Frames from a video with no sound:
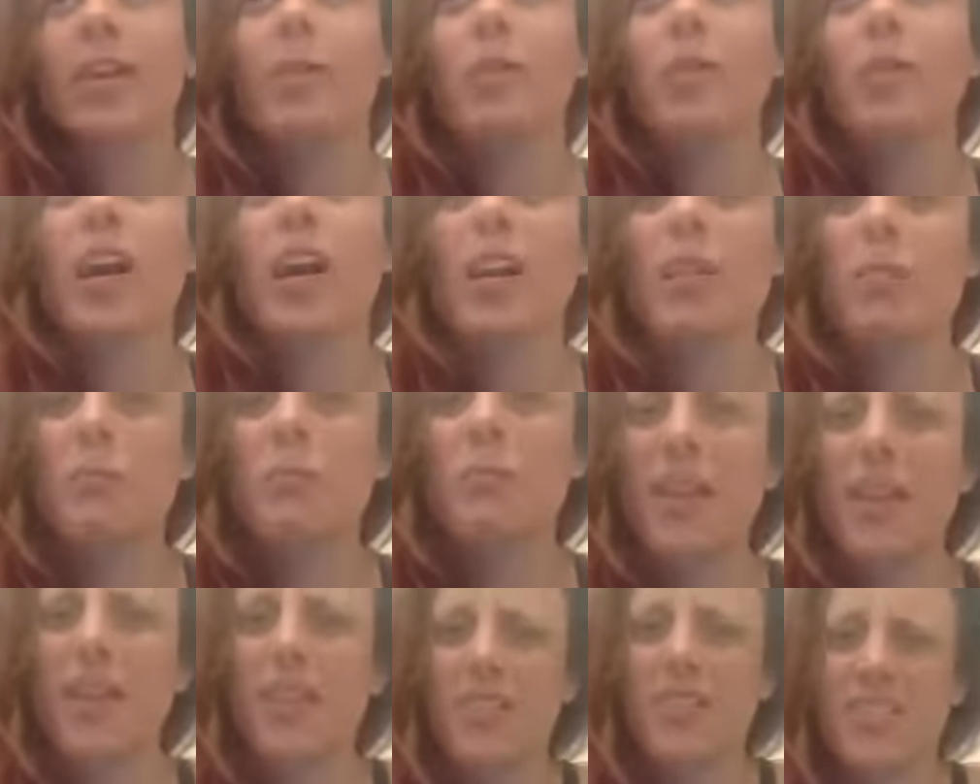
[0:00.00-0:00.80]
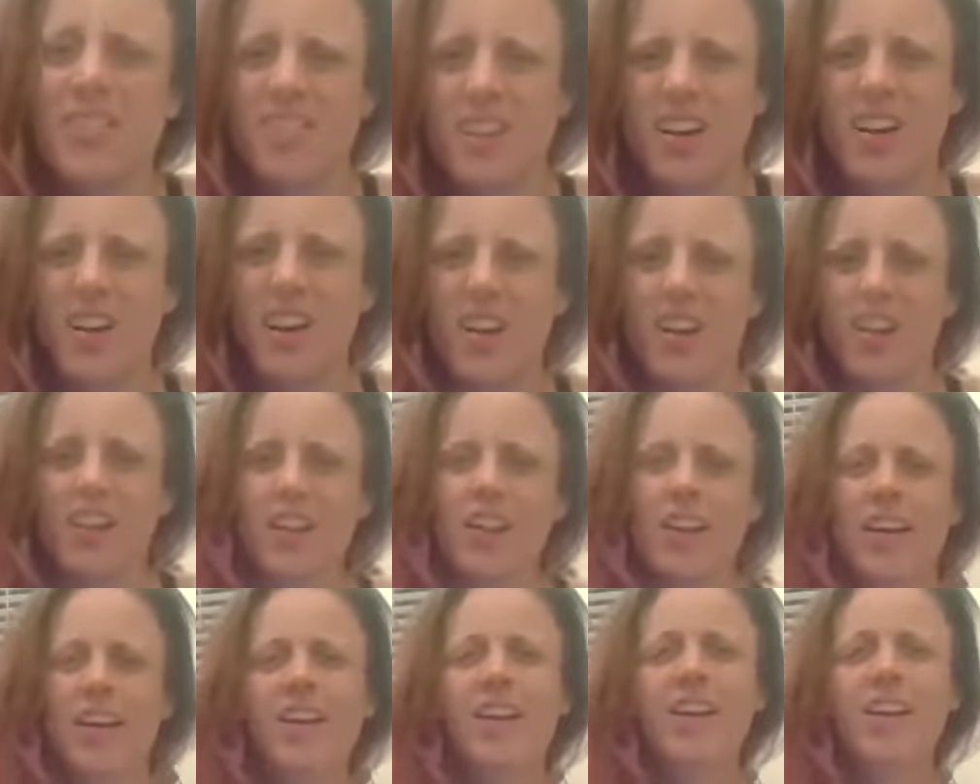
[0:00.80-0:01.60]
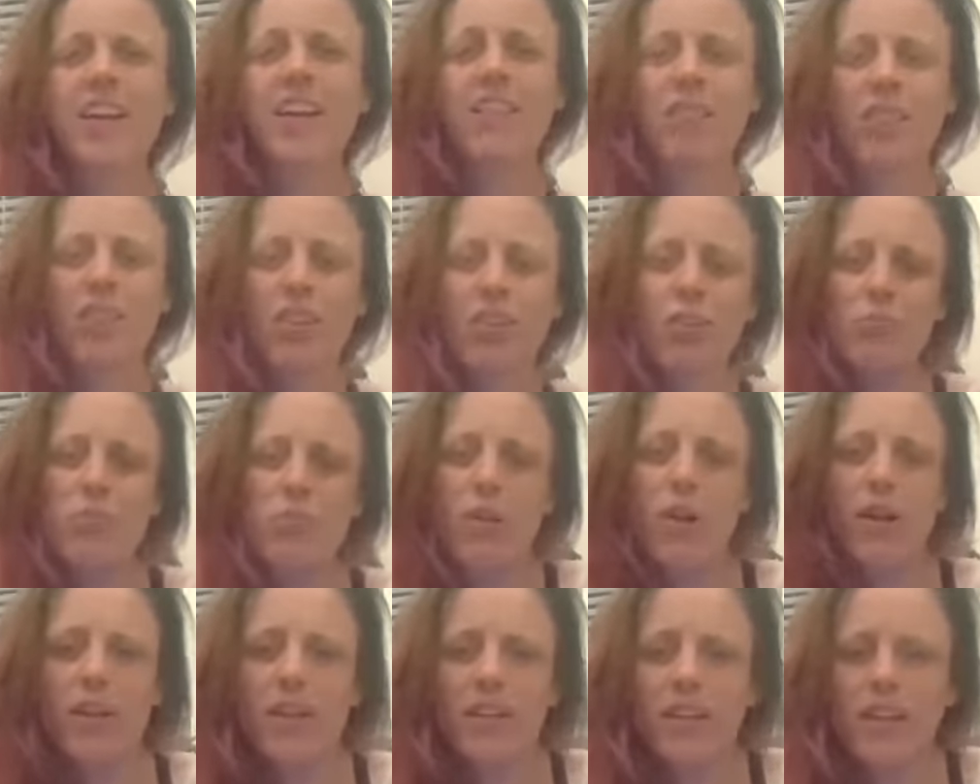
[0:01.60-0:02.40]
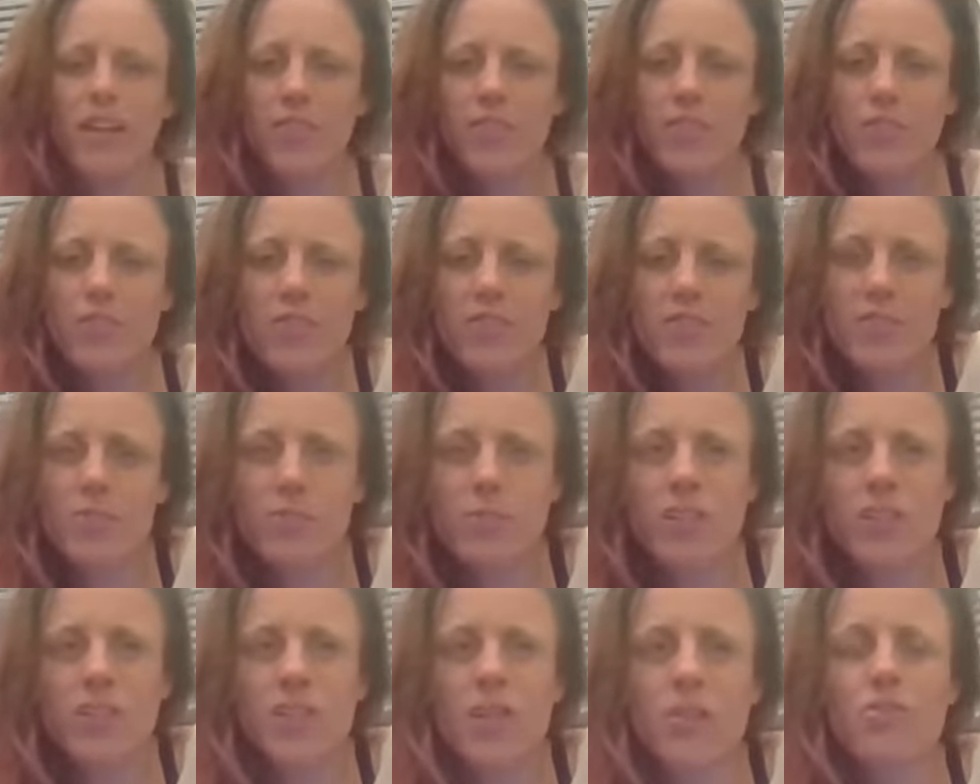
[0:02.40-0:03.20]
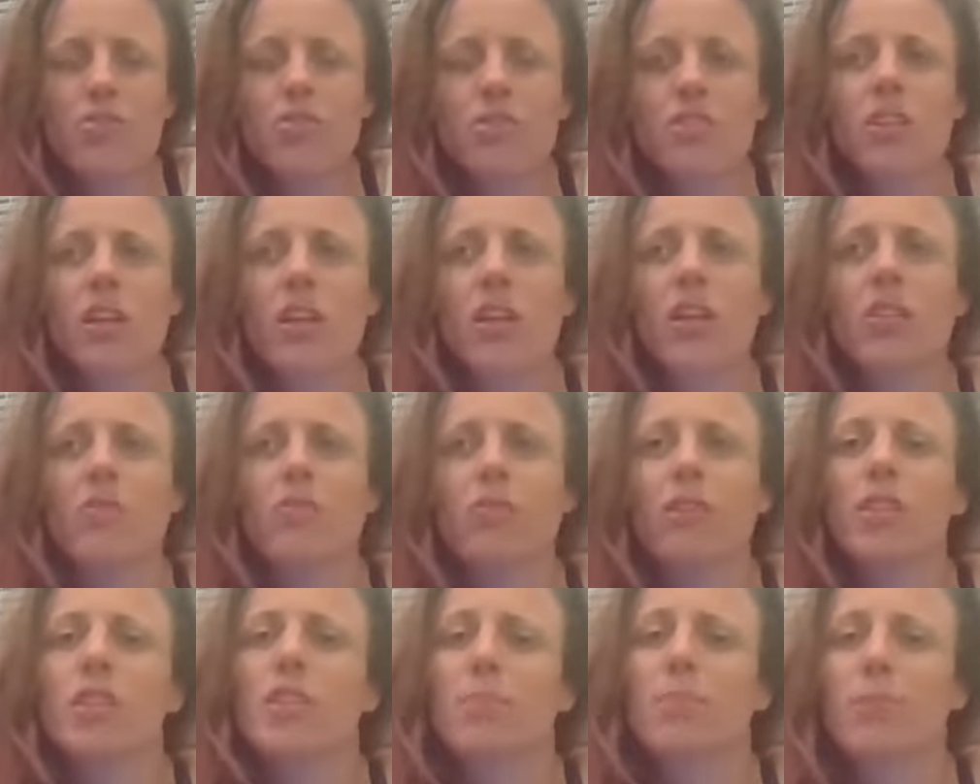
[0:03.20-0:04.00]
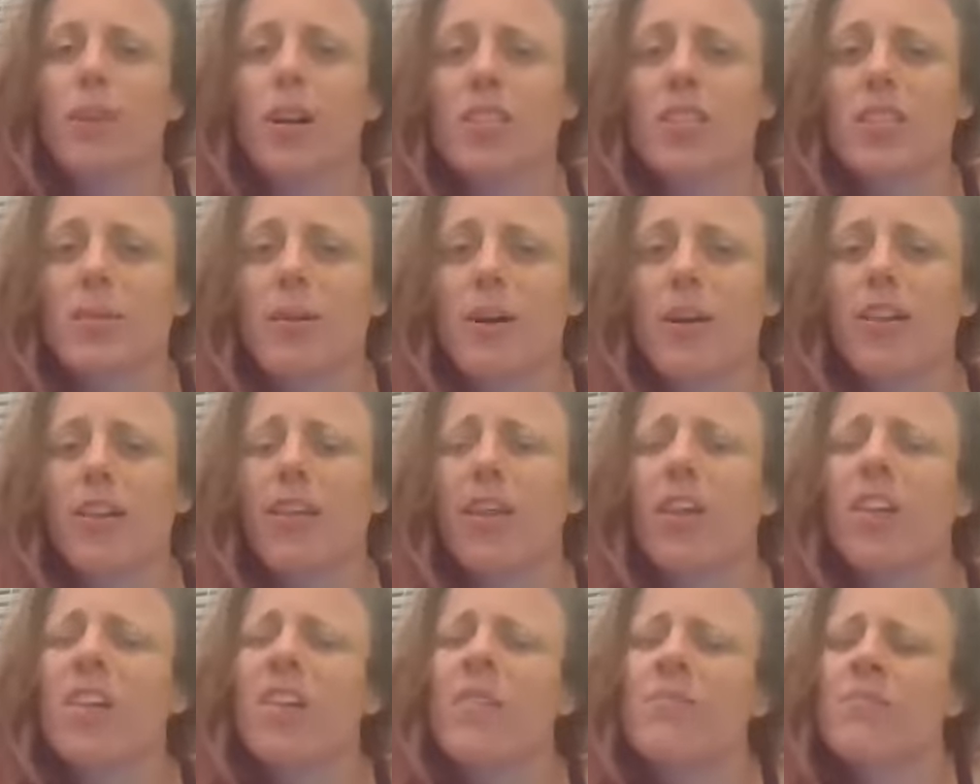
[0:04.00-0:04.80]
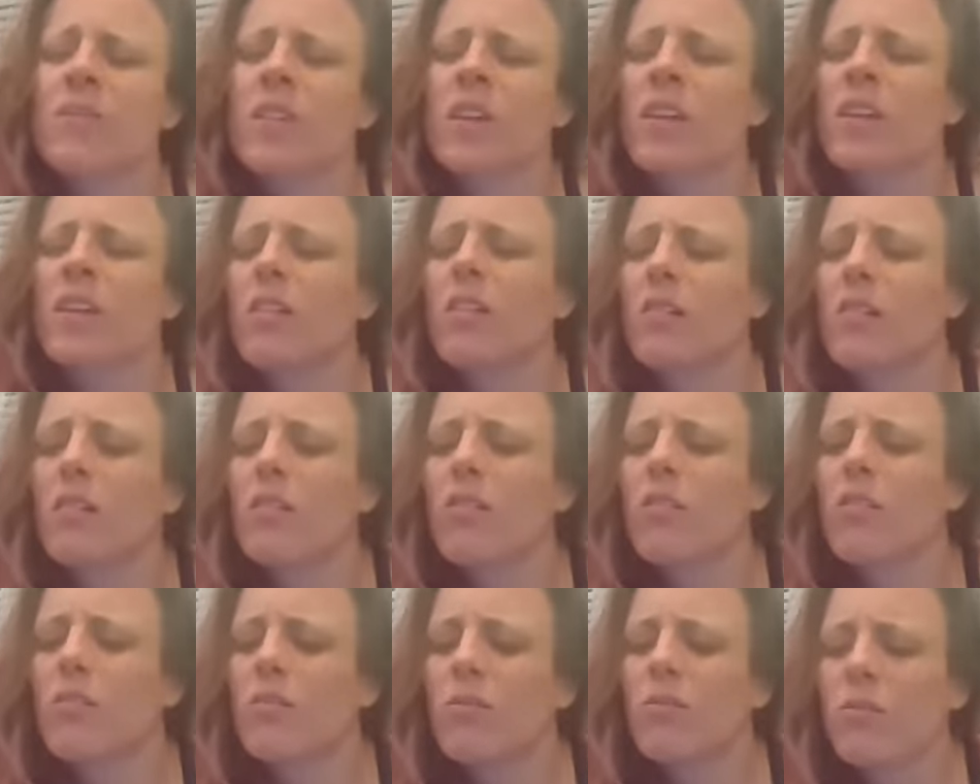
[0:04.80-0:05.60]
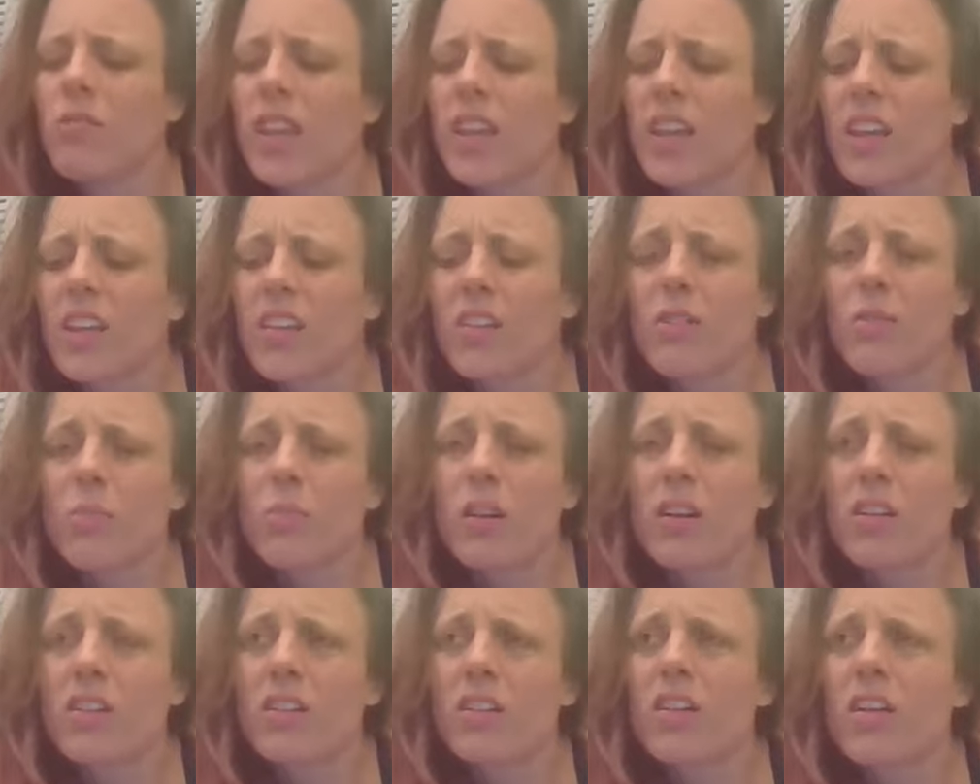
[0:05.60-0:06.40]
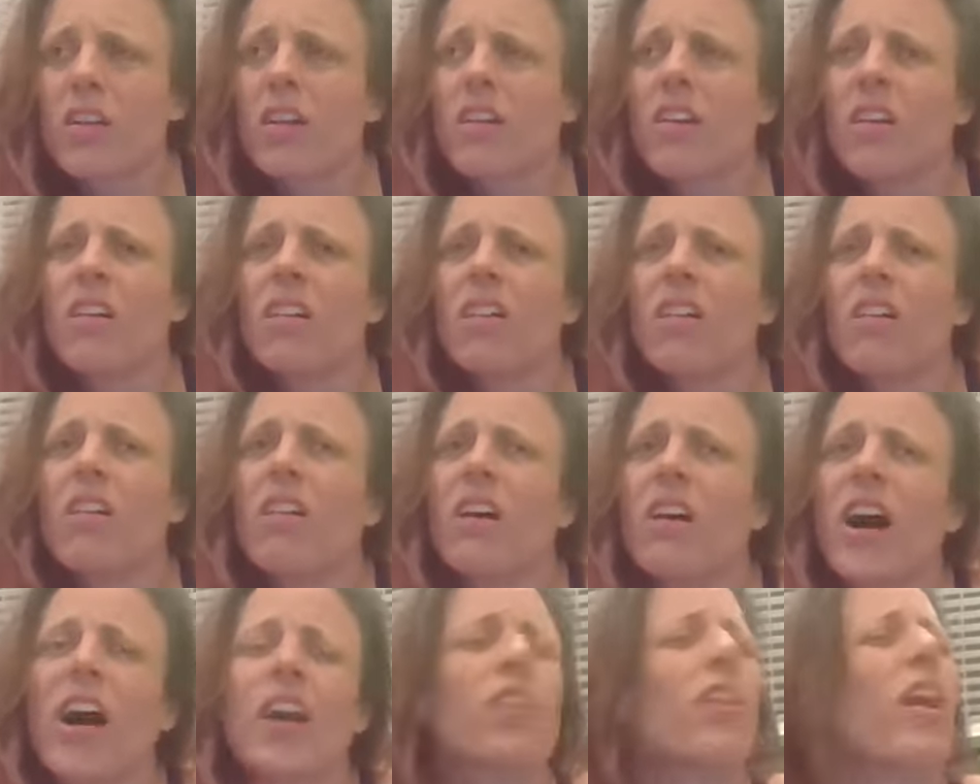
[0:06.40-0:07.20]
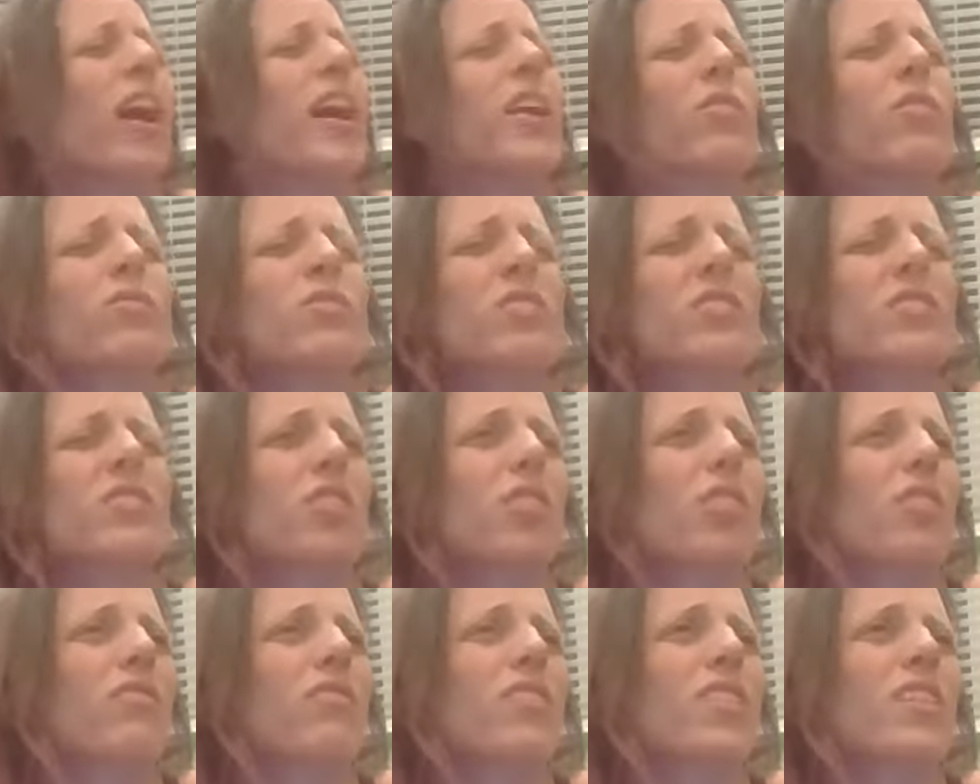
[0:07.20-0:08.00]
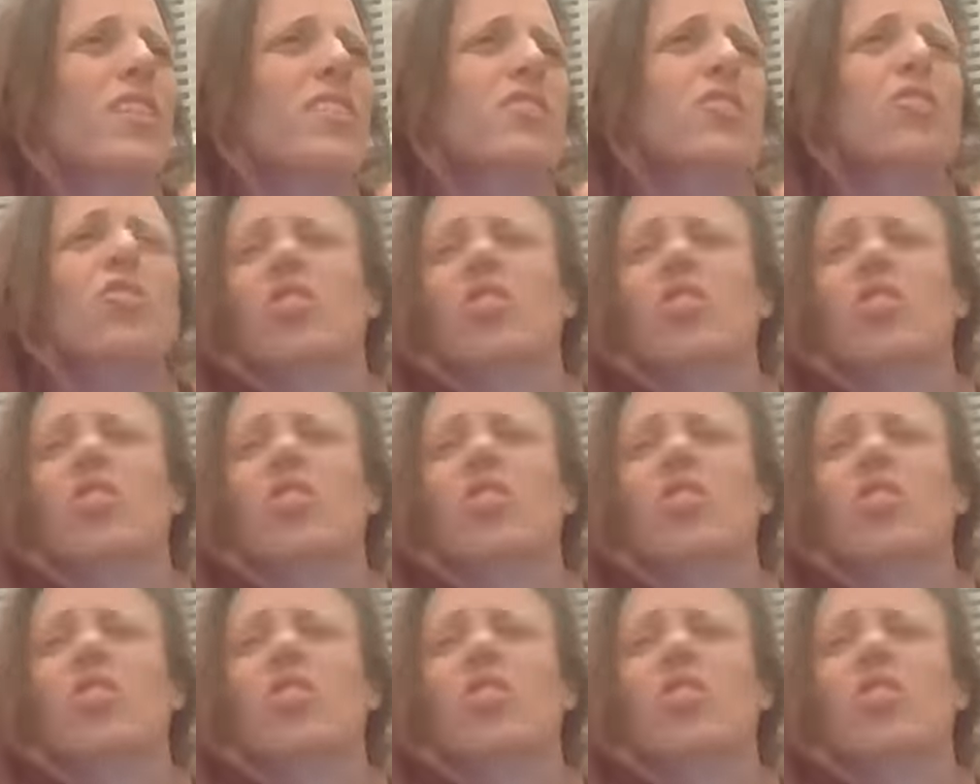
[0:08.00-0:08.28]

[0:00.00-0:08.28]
It would kind of like suck if like you bought a gift for someone and they were just like really depressed about it, like, oh, thank you, but I don't deserve this.